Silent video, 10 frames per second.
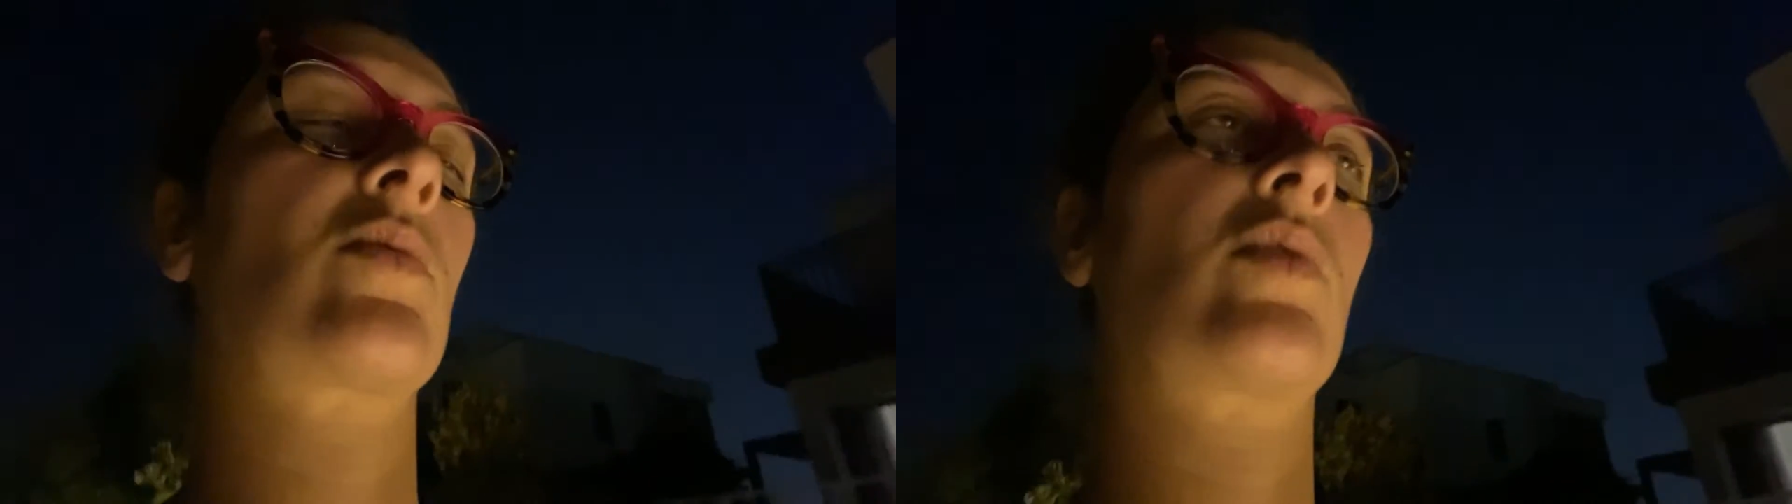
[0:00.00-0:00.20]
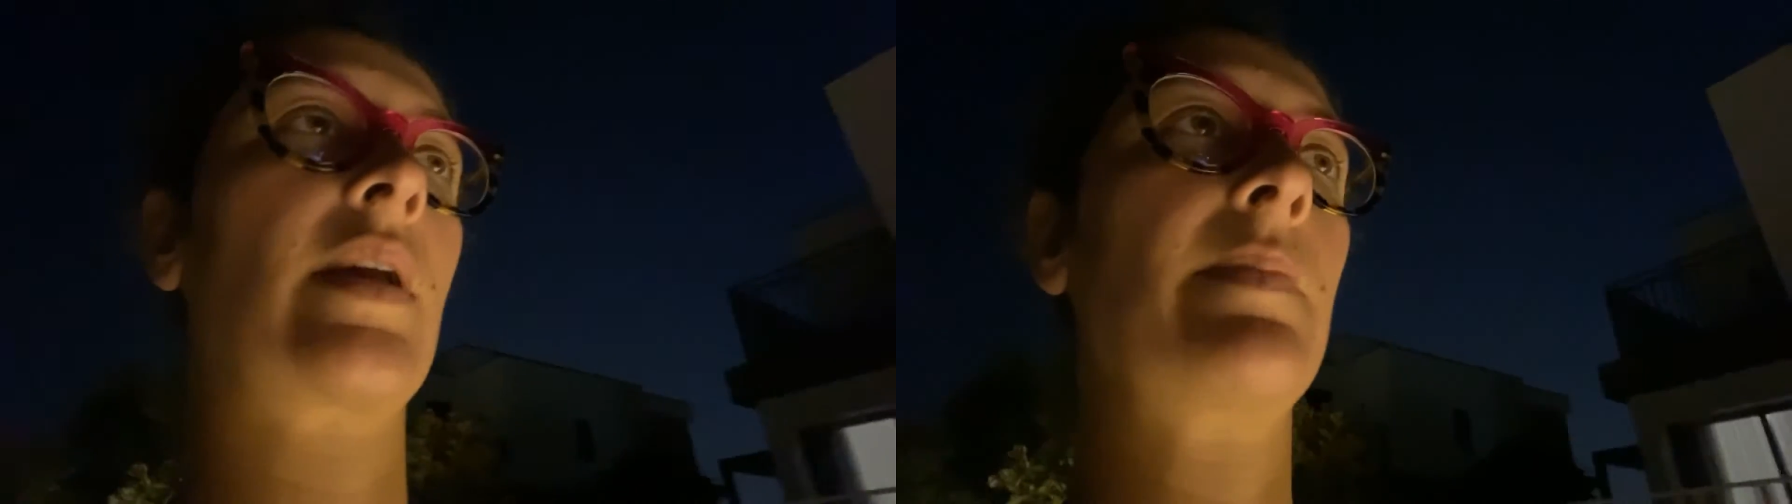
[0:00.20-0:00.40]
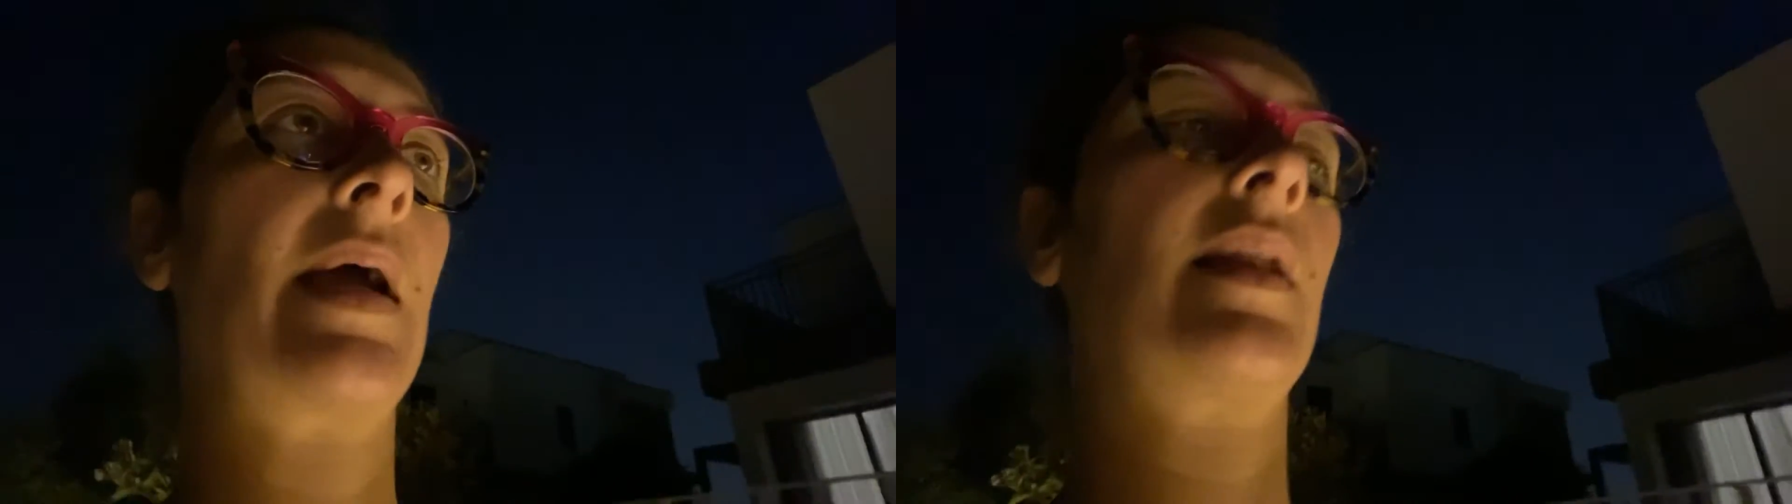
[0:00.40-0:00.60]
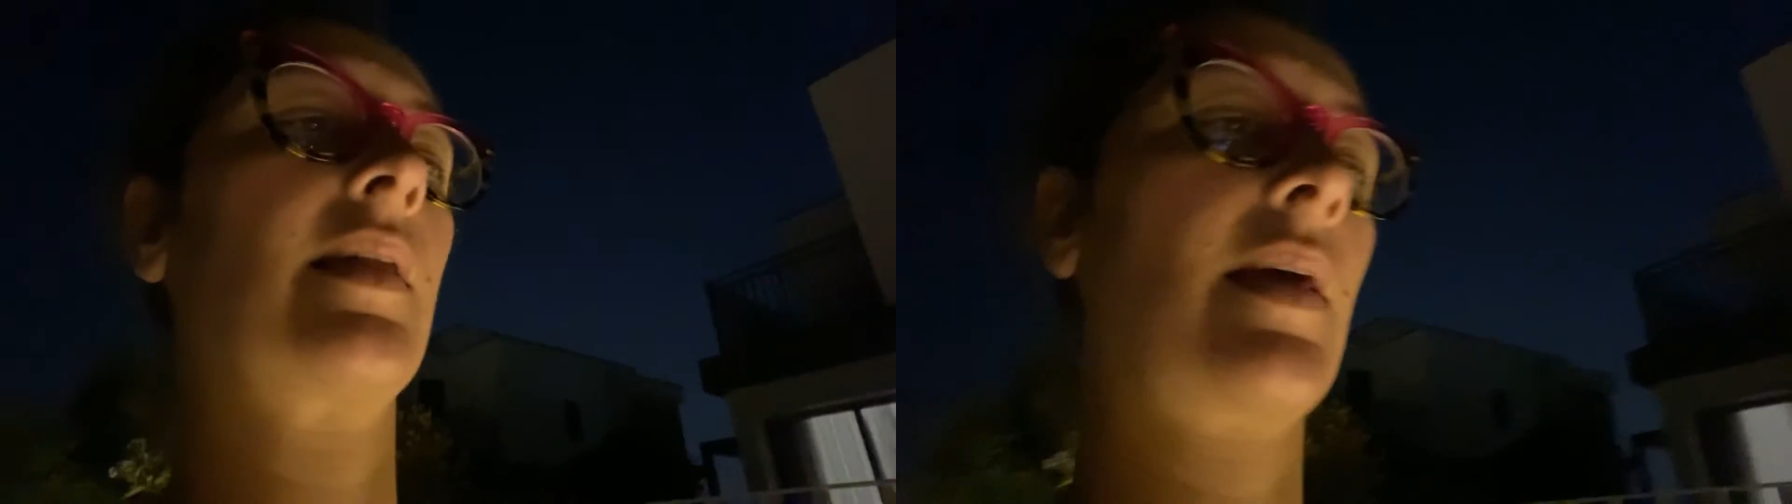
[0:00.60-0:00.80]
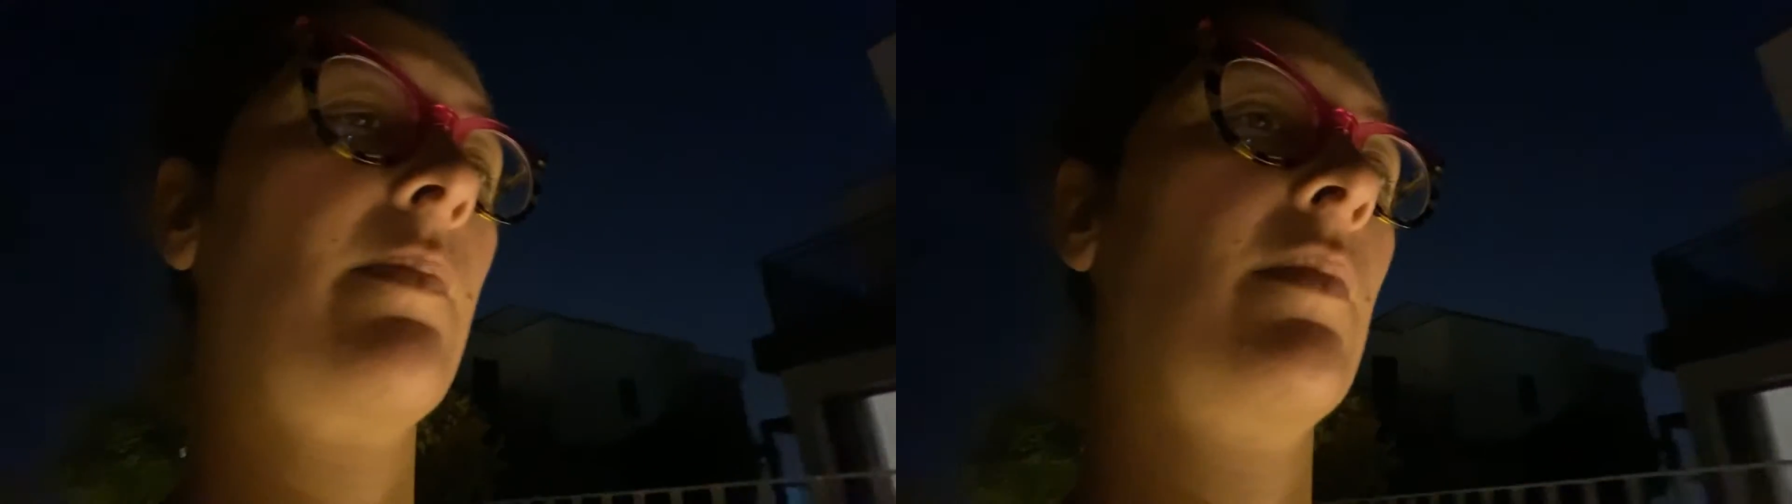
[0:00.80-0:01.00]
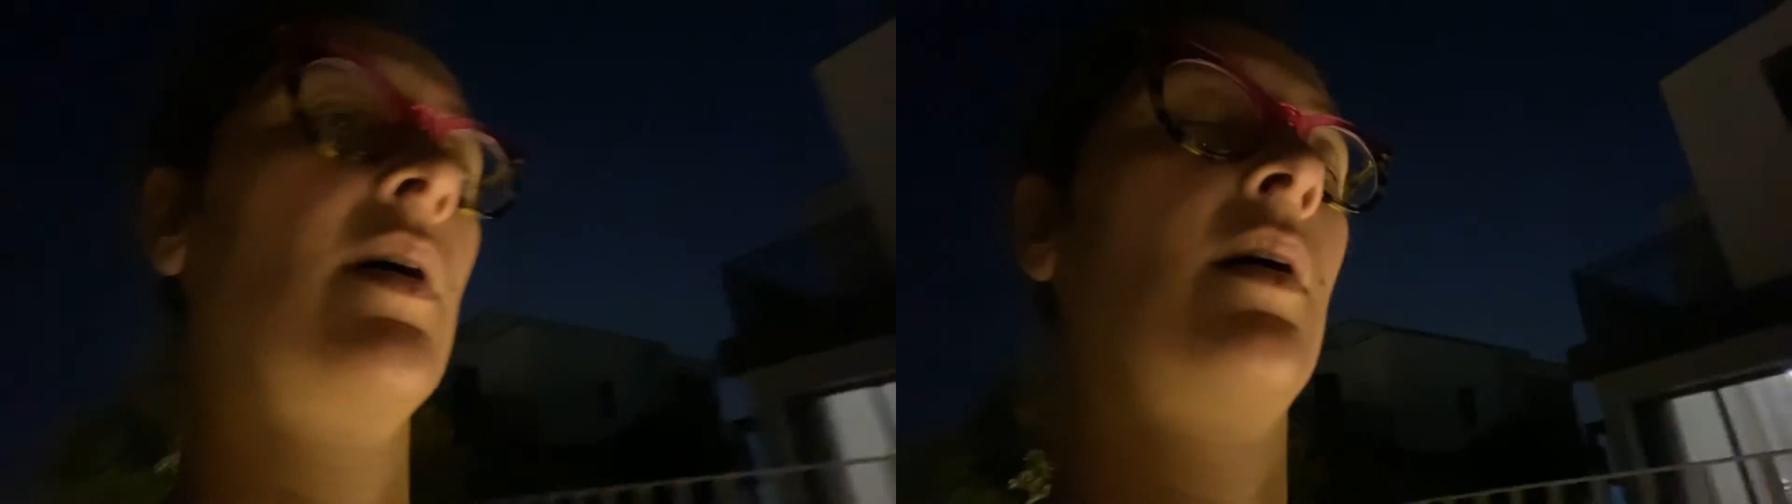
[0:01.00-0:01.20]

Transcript: or emailing them